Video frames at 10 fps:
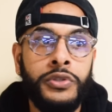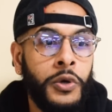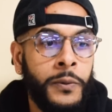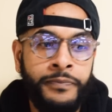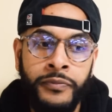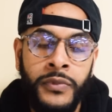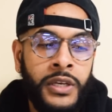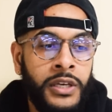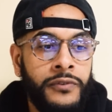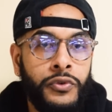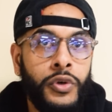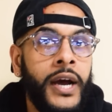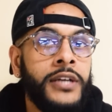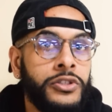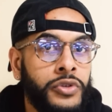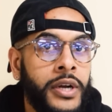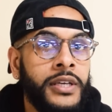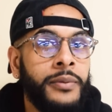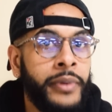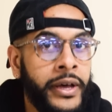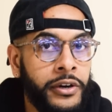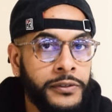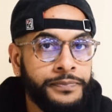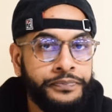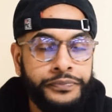So if you guys are trying to get better